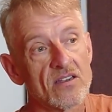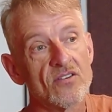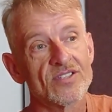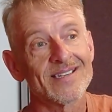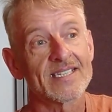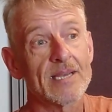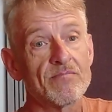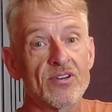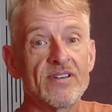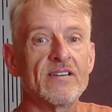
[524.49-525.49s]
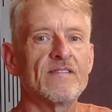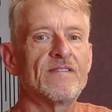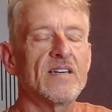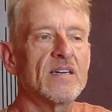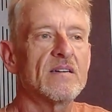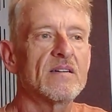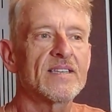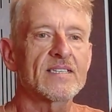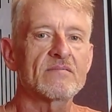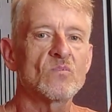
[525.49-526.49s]
who's an exemplary of
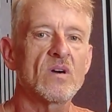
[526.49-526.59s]
this,